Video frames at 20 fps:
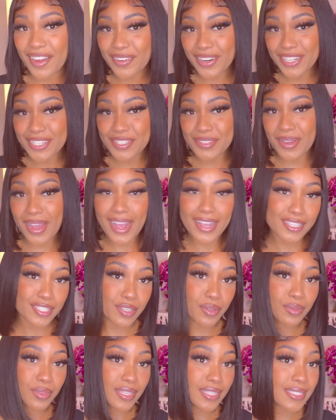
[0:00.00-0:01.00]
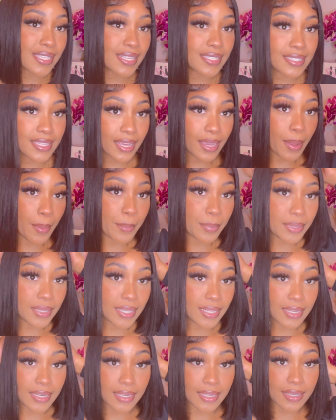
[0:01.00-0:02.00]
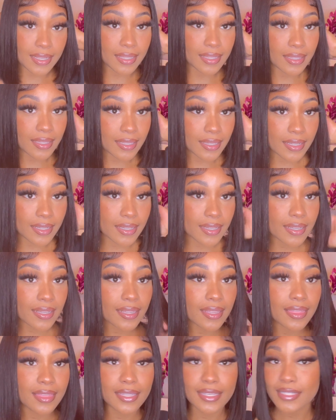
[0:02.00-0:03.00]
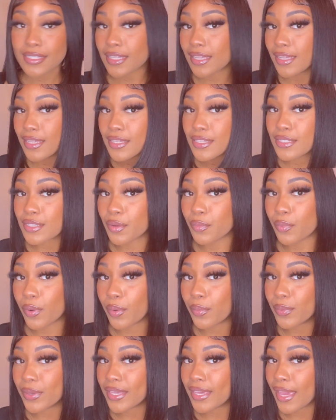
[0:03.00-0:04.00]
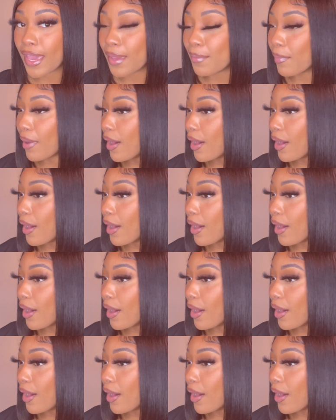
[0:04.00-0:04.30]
right, you guys, so this is the completed look. This is what we came